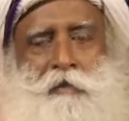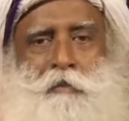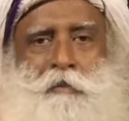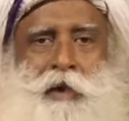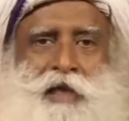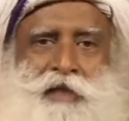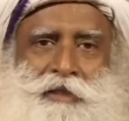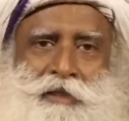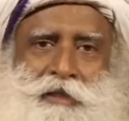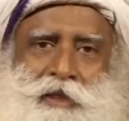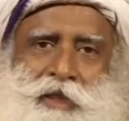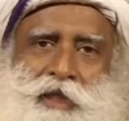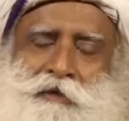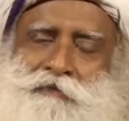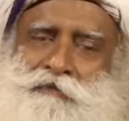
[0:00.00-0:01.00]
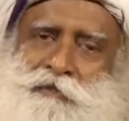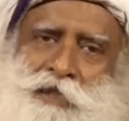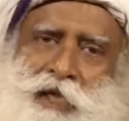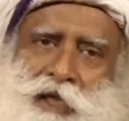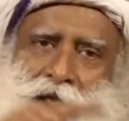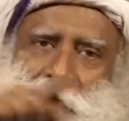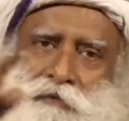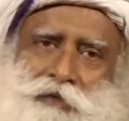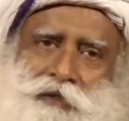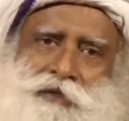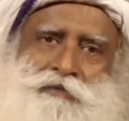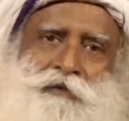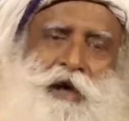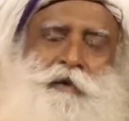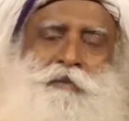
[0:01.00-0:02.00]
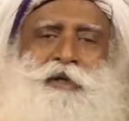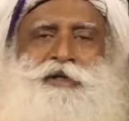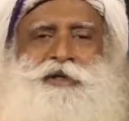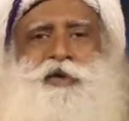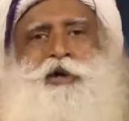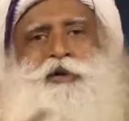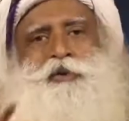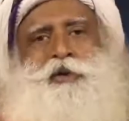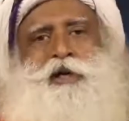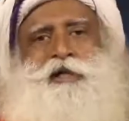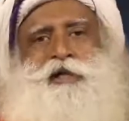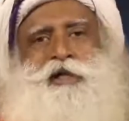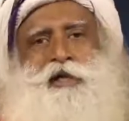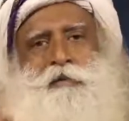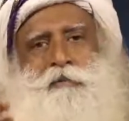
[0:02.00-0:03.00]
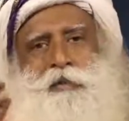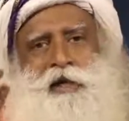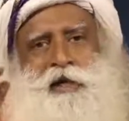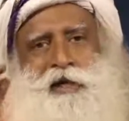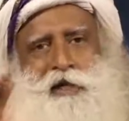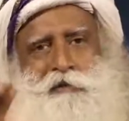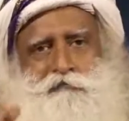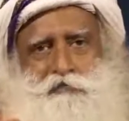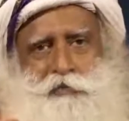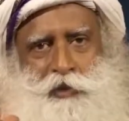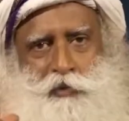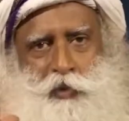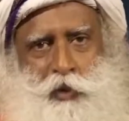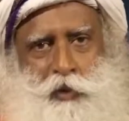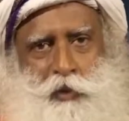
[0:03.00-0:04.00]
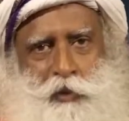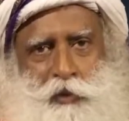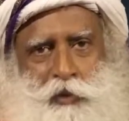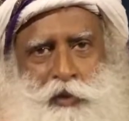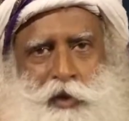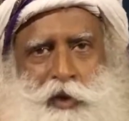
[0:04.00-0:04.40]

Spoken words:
But if 10 of us farmers got together and made an FPO,